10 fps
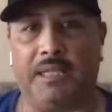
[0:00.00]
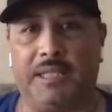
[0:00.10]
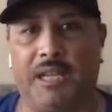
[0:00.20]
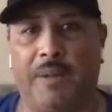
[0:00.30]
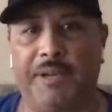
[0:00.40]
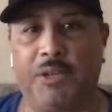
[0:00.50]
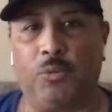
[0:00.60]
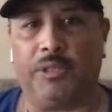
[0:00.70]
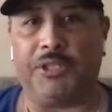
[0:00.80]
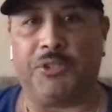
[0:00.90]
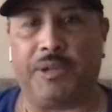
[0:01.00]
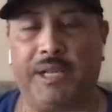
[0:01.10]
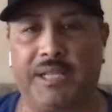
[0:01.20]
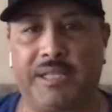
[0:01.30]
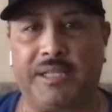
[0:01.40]
Dominic will
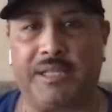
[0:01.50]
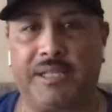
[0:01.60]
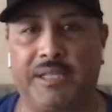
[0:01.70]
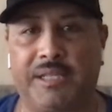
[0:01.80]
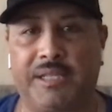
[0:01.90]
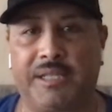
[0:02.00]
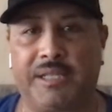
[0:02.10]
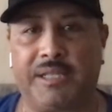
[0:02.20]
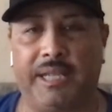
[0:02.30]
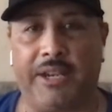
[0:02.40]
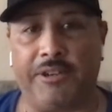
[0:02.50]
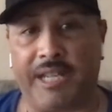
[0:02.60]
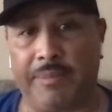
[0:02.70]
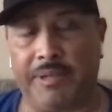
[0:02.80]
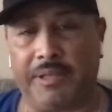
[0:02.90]
address the
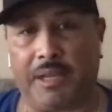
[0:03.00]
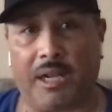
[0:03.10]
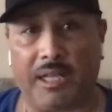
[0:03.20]
entertainment,